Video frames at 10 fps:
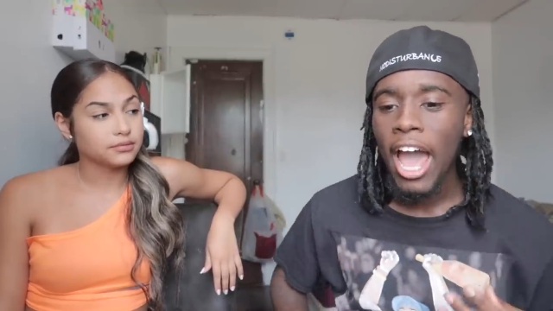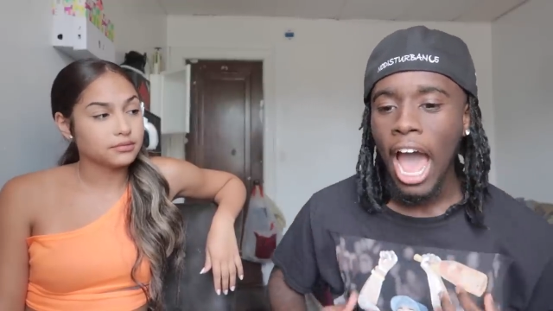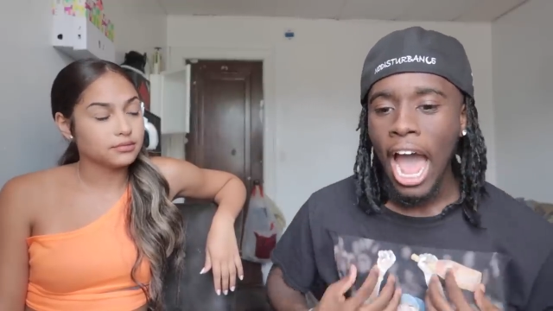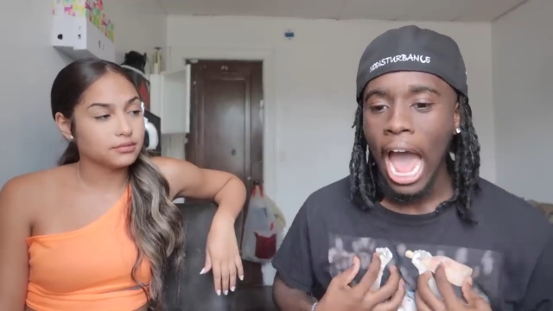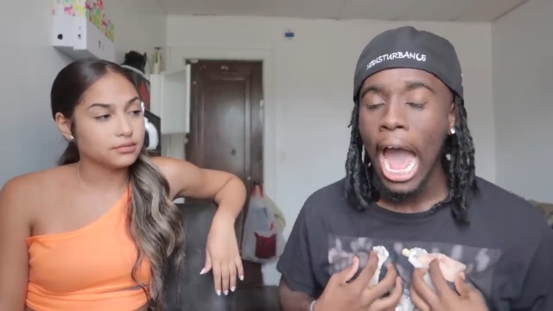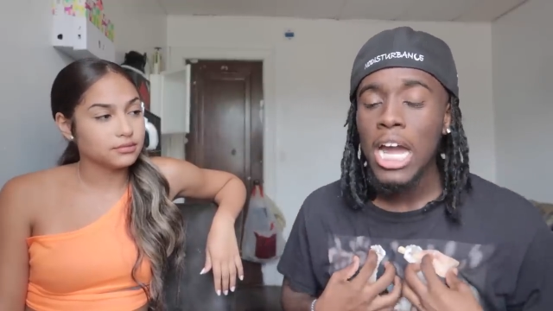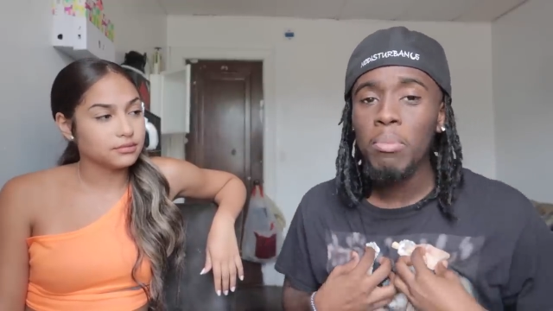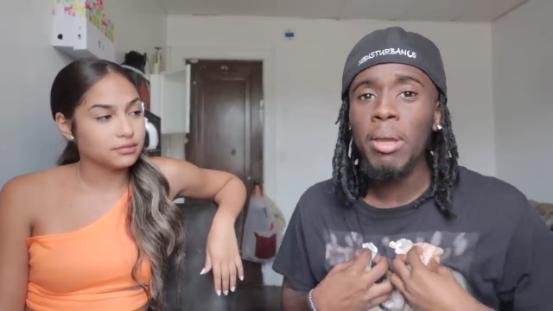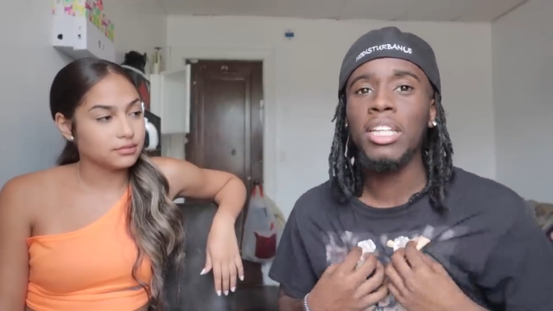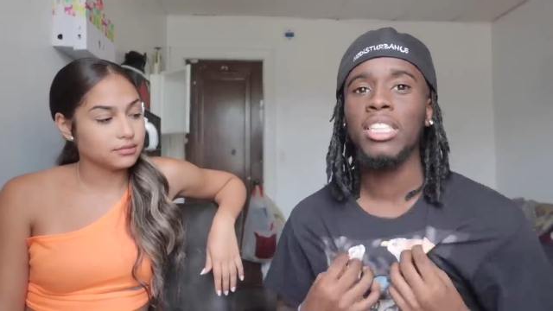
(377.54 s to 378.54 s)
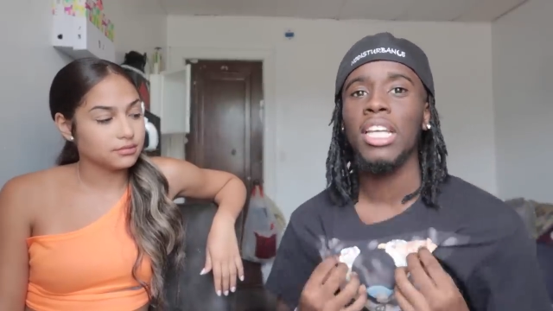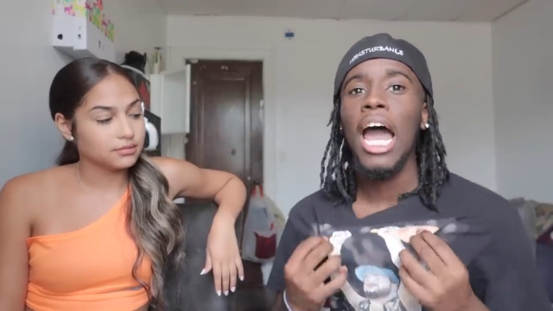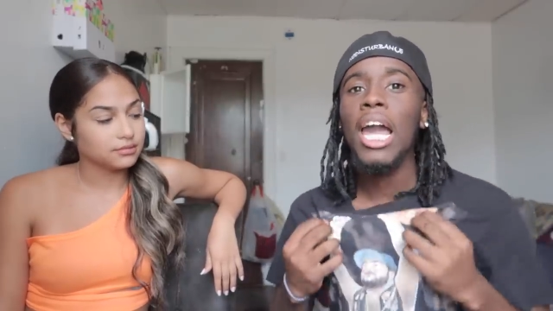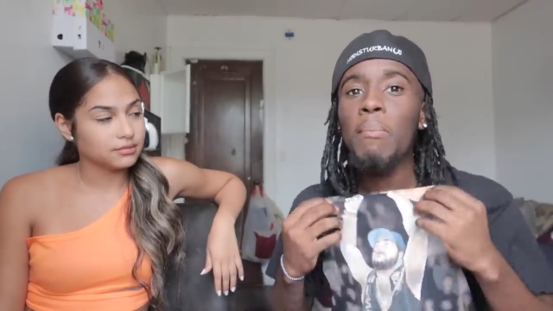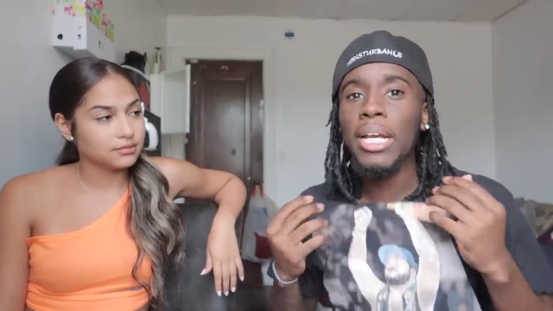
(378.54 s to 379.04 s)
Speaker 1: I, I can make
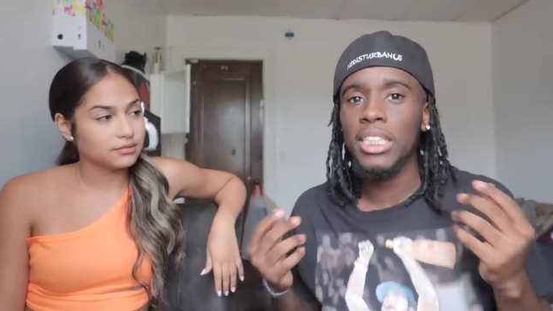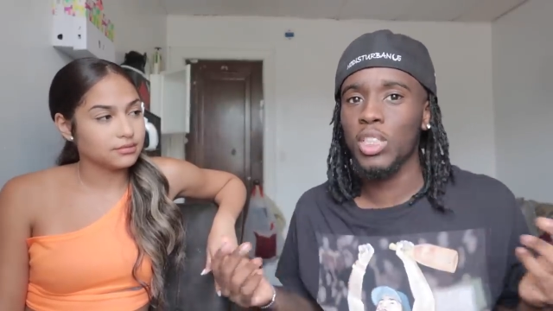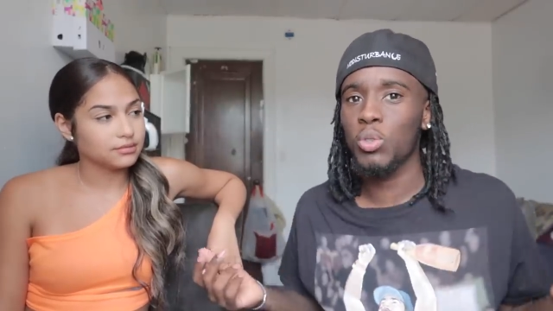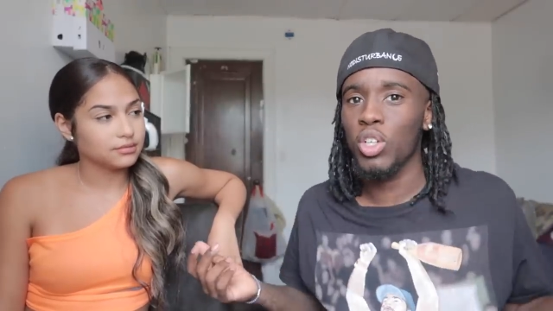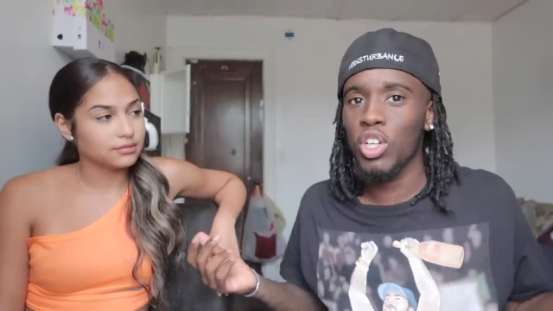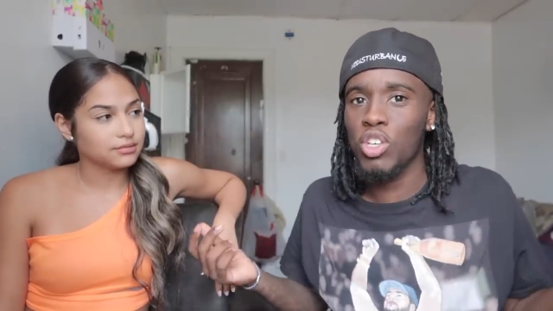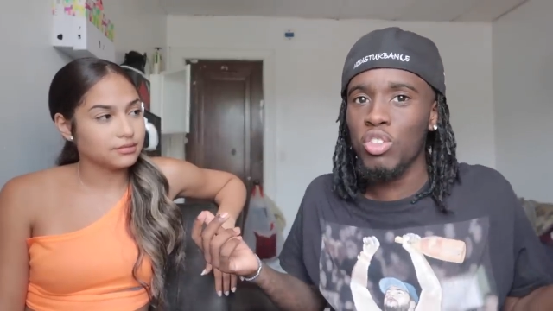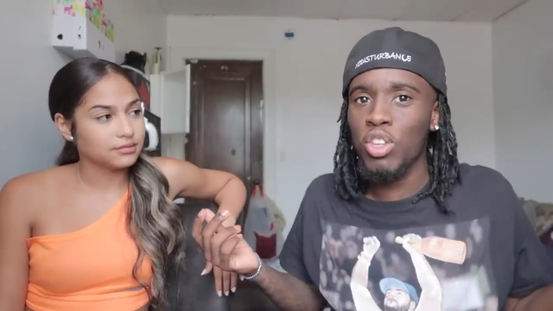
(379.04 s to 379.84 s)
I can make skits with girls.